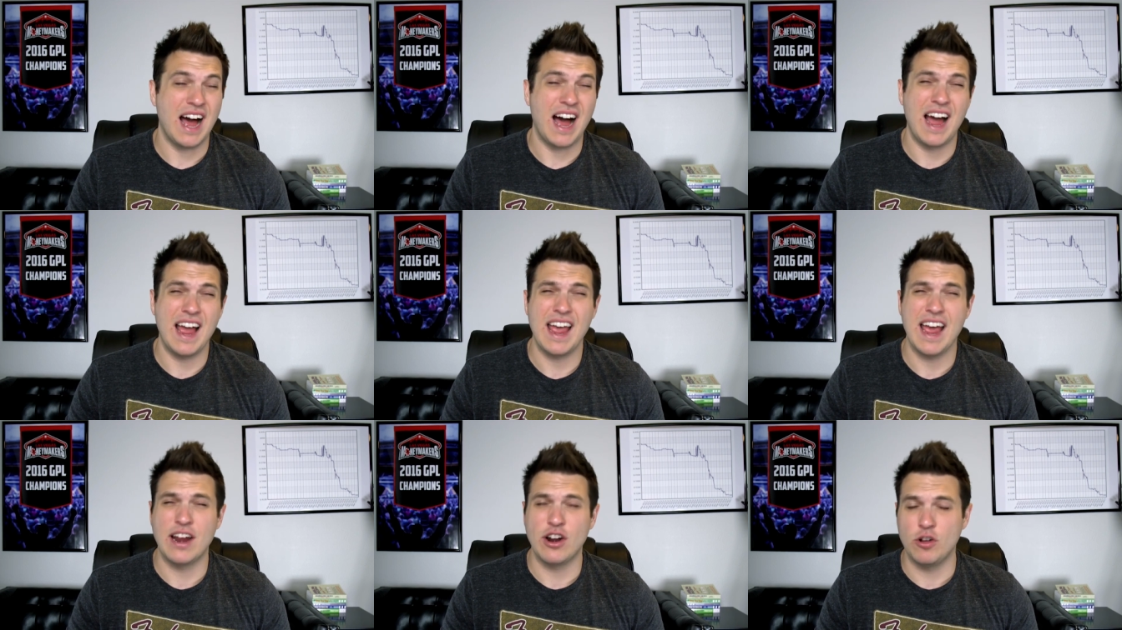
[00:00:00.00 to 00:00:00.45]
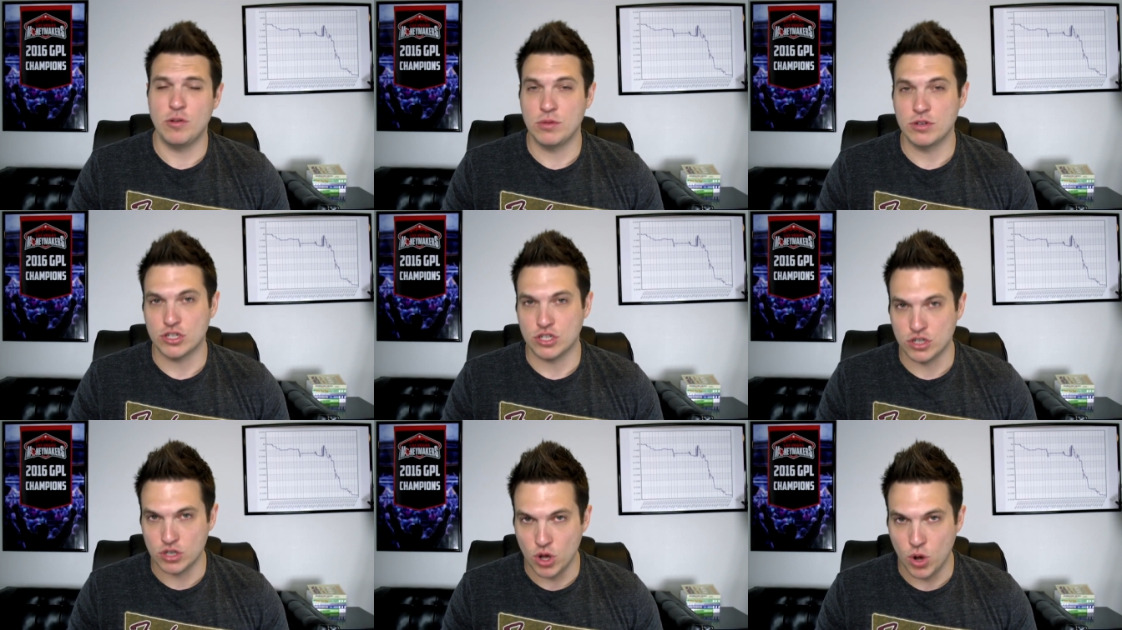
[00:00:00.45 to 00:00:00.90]
I had
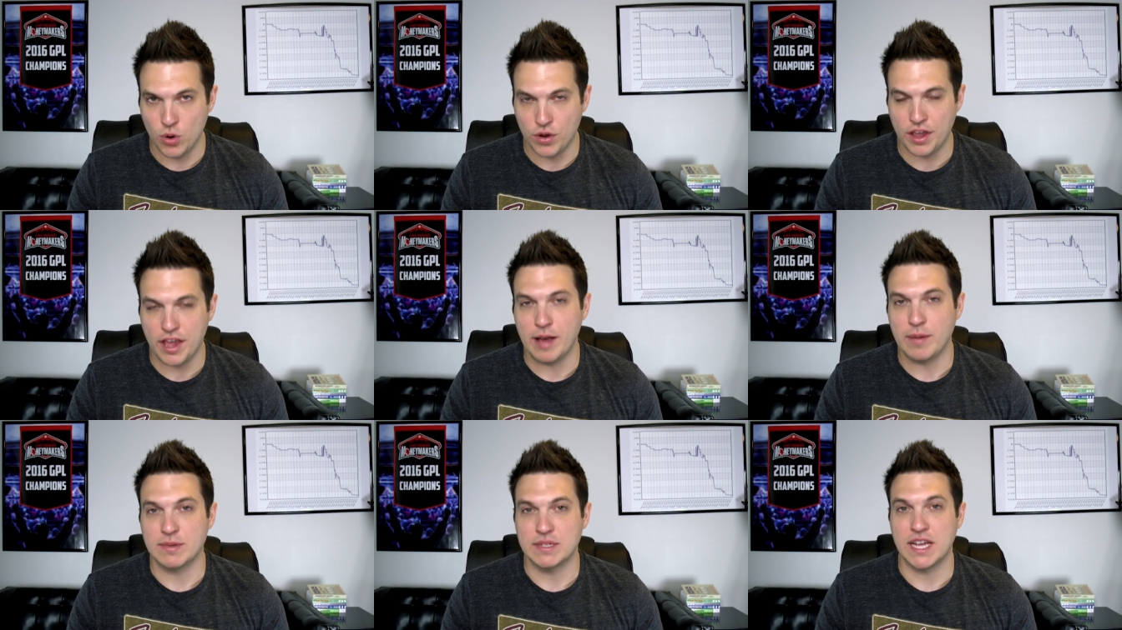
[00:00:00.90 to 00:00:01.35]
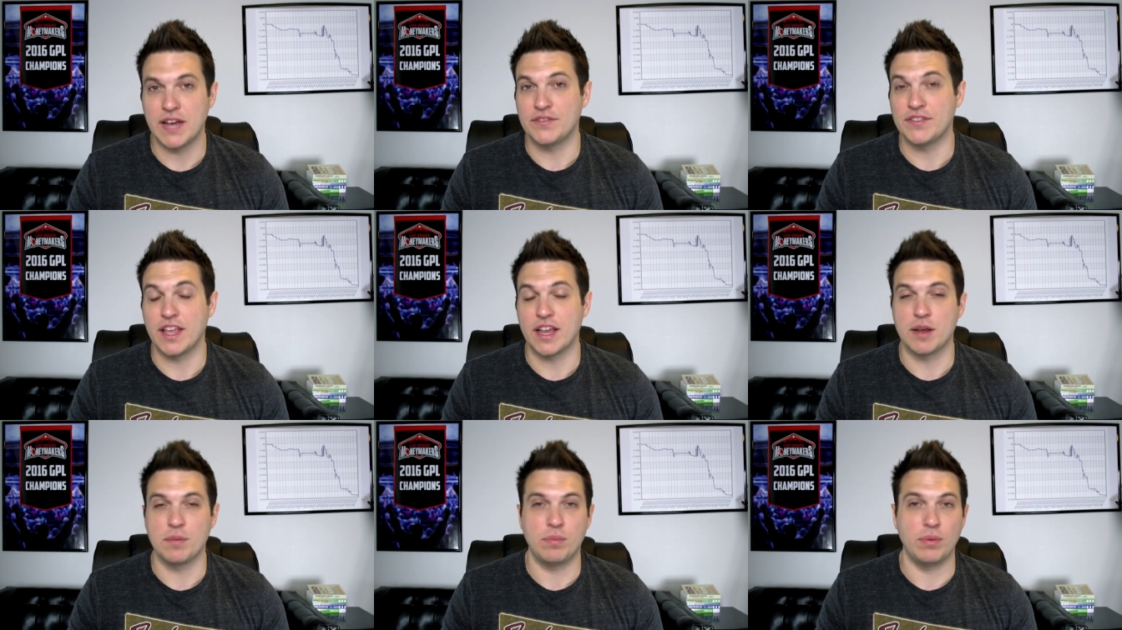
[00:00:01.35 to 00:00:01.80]
almost no games
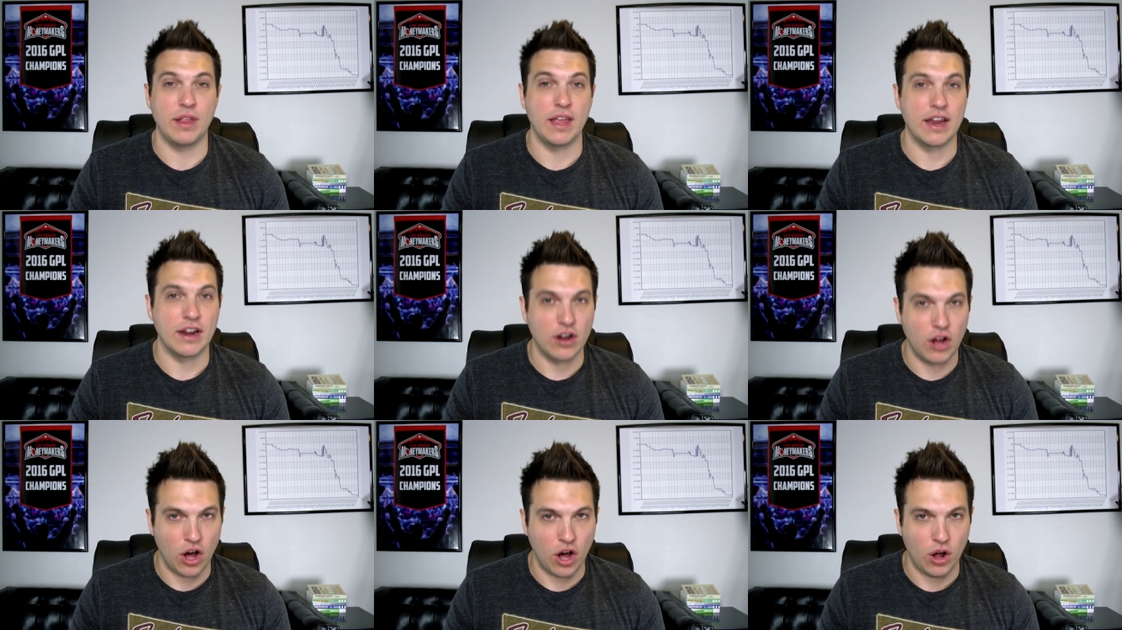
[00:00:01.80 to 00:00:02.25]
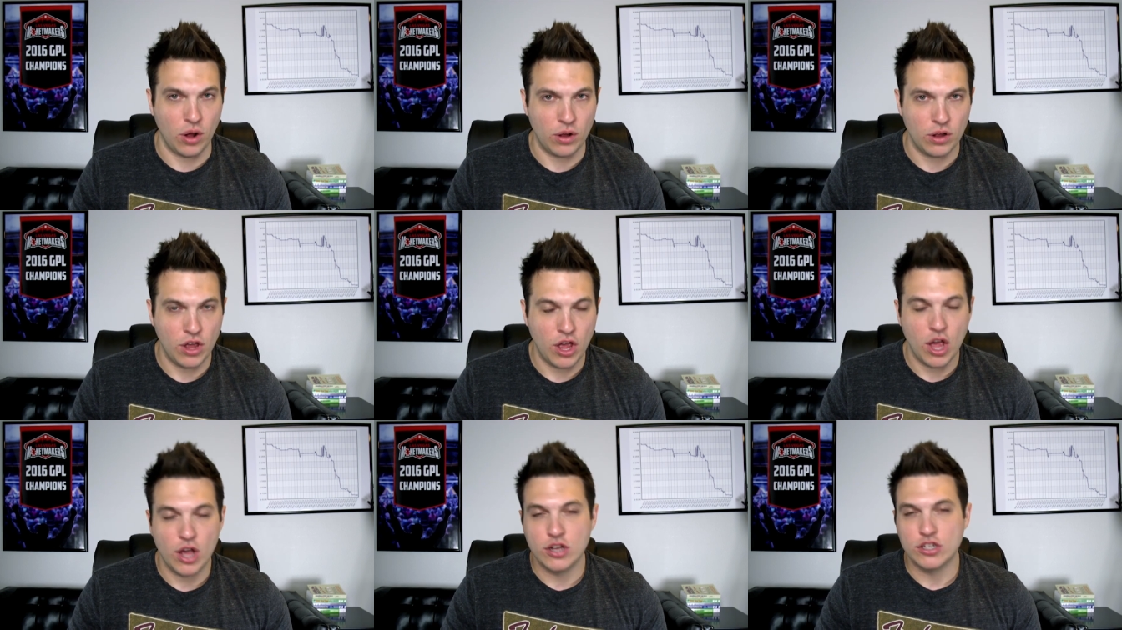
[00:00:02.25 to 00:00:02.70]
left that I could play at all.